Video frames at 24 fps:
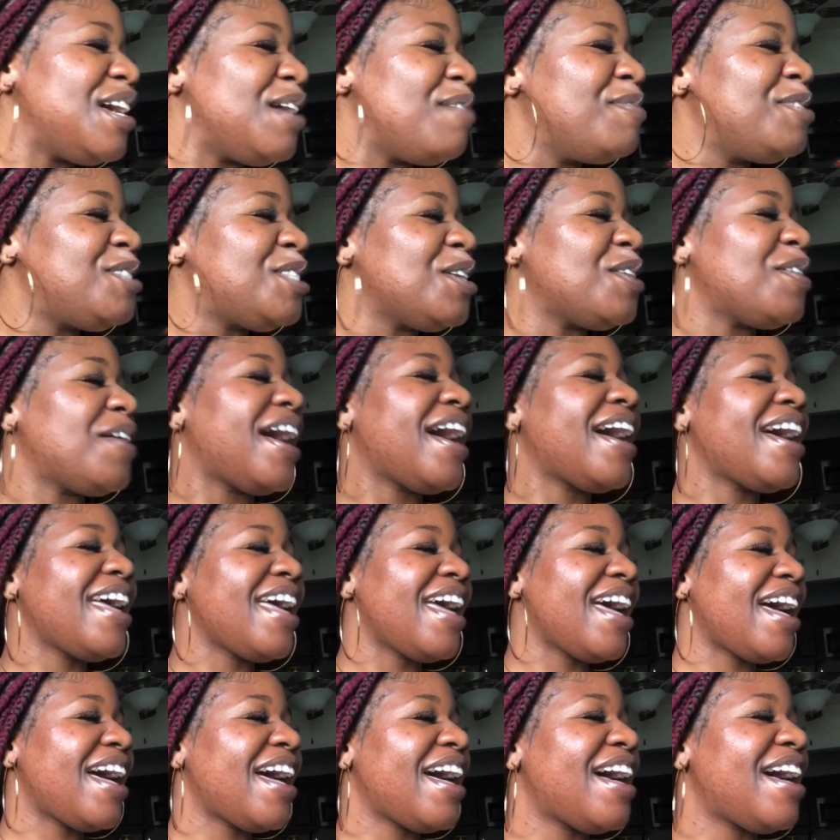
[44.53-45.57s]
So I
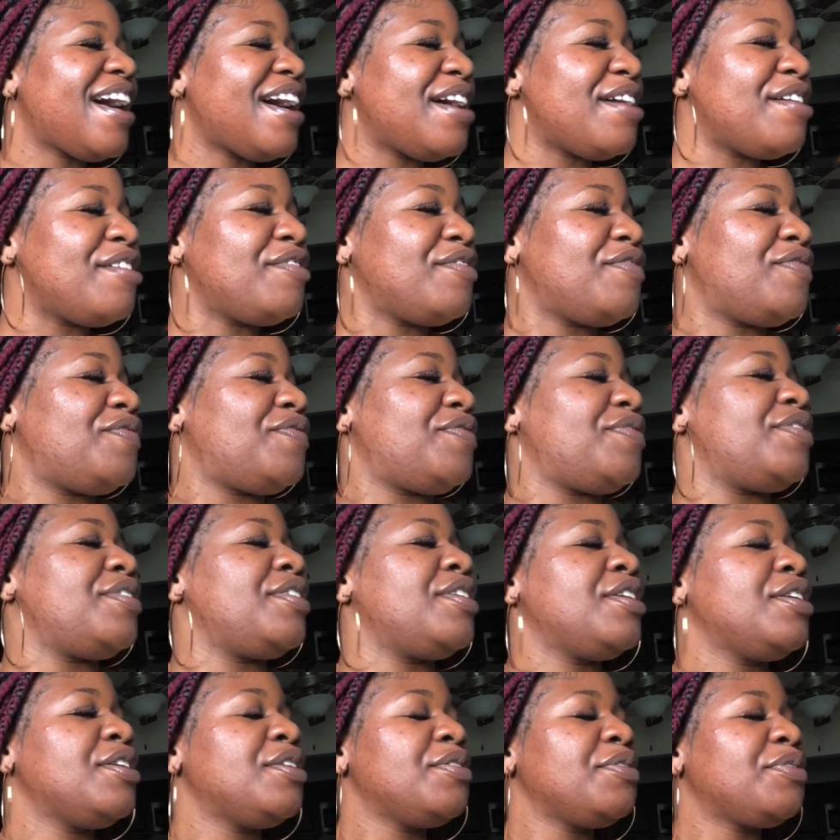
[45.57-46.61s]
have
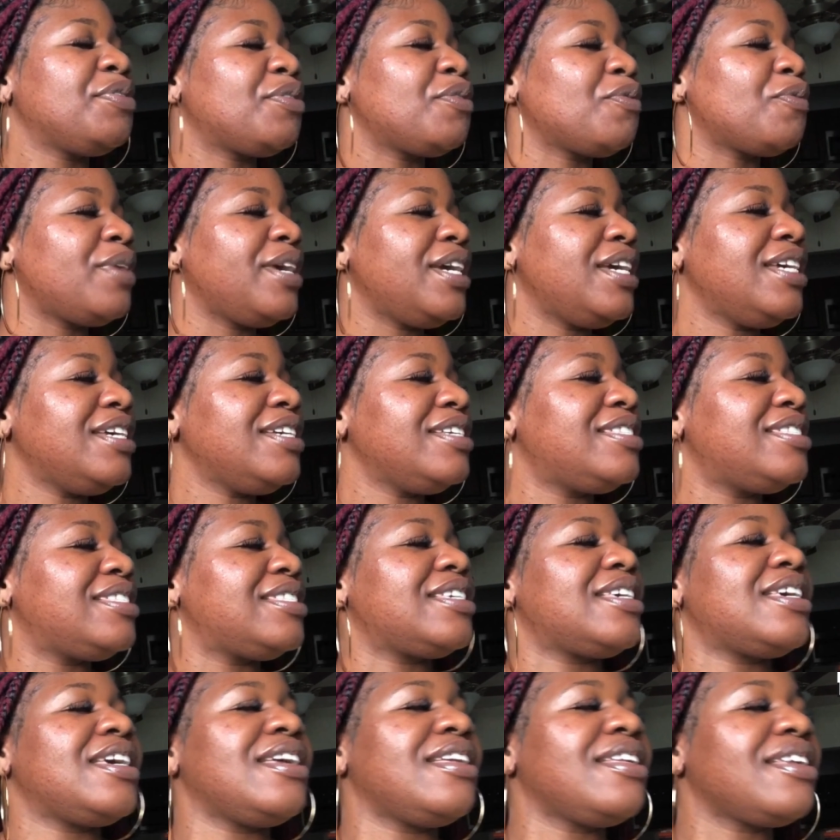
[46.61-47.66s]
3
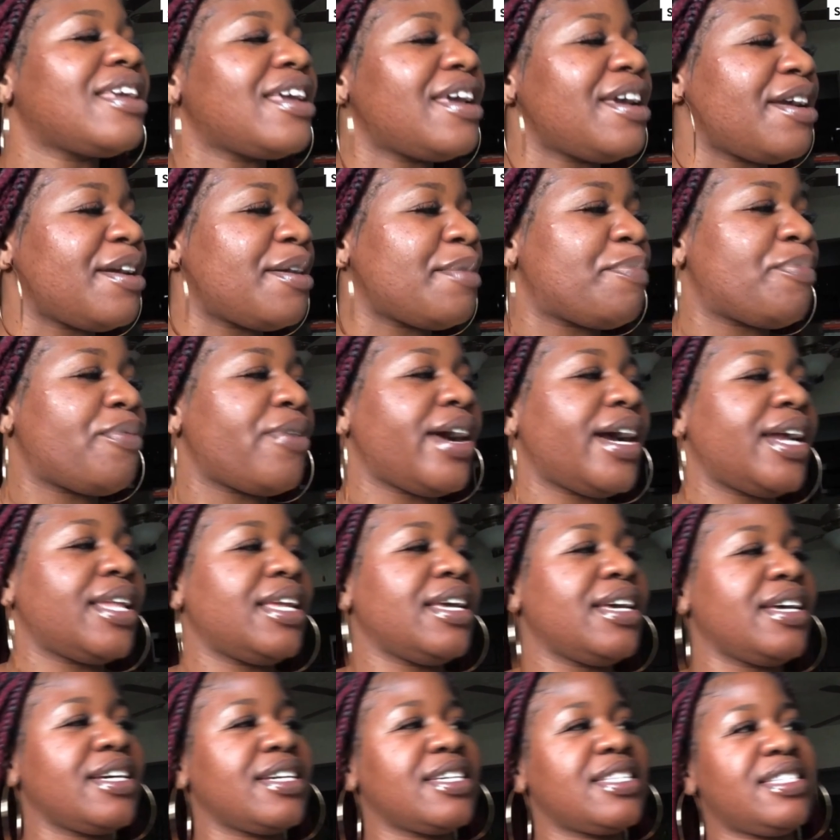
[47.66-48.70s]
skincare
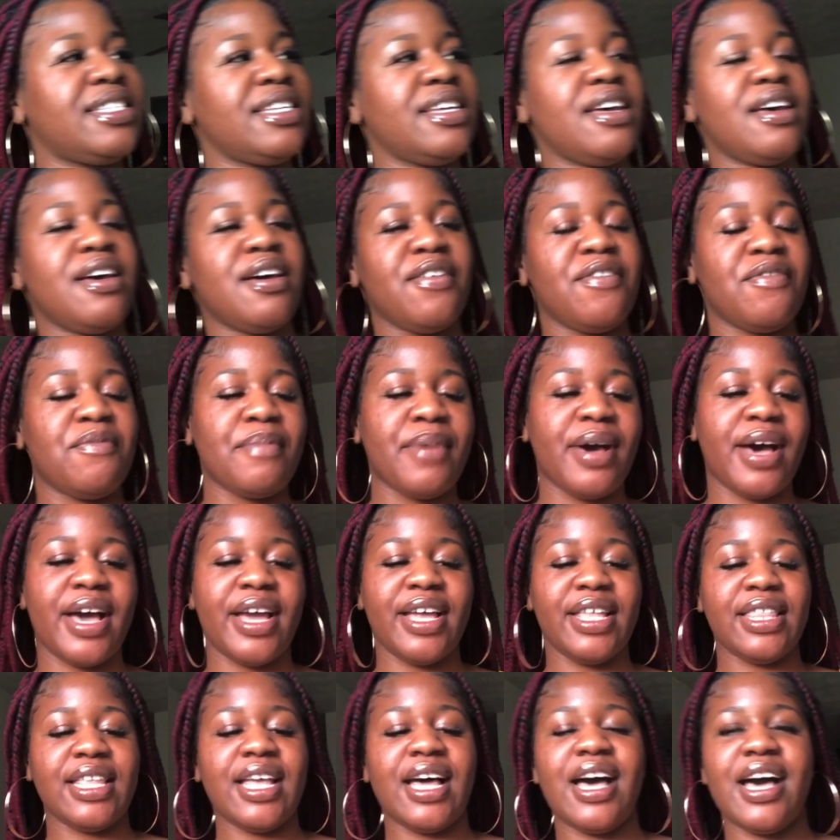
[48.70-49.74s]
products of my
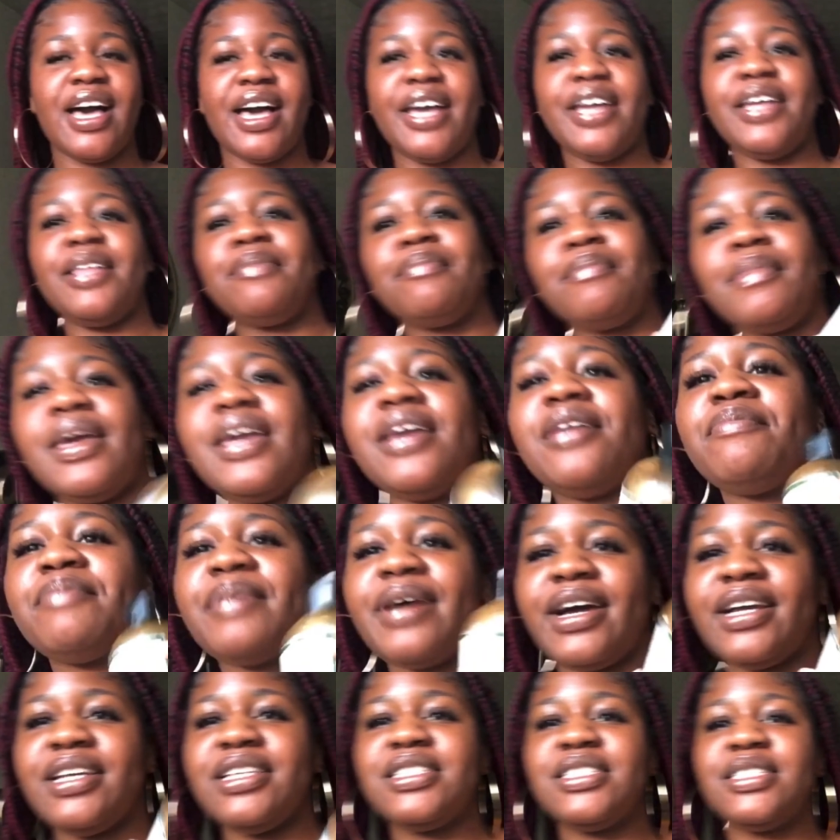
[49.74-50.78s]
line made
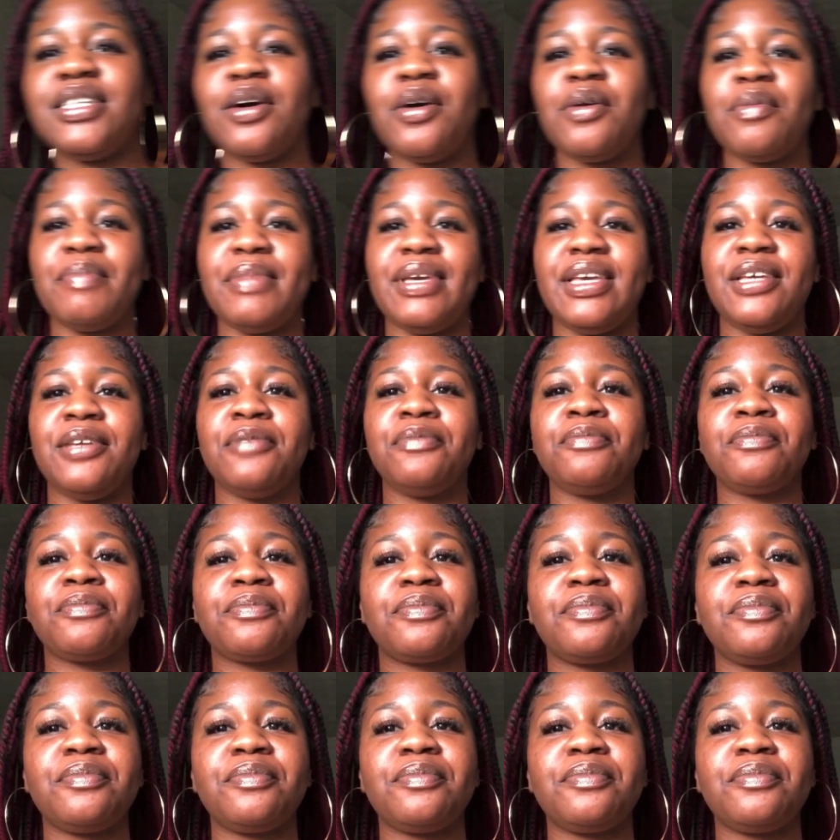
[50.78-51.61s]
by SOMI,